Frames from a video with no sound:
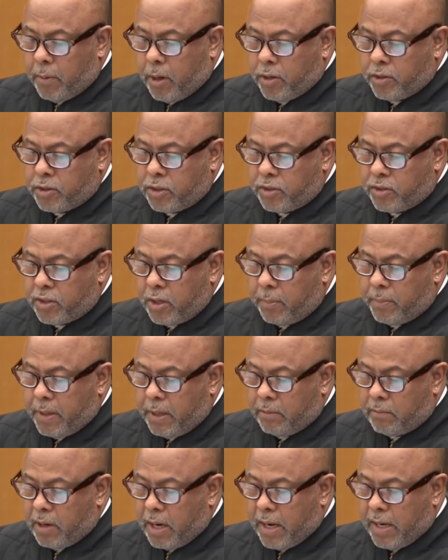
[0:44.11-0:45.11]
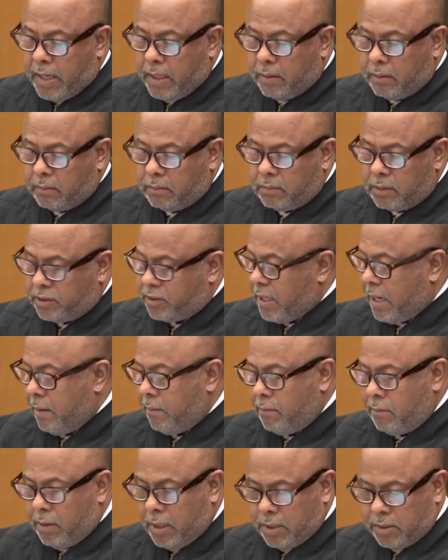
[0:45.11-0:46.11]
The motion shall be in writing,
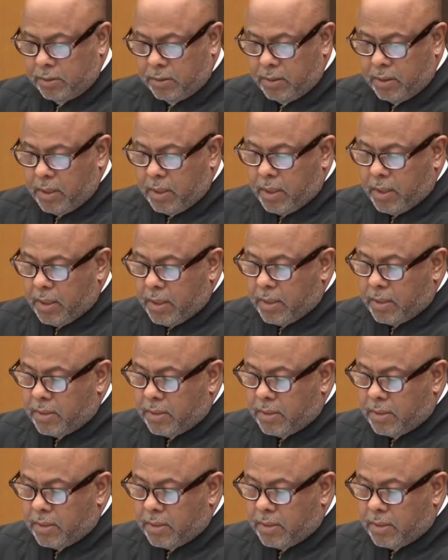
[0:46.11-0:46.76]
which that one was,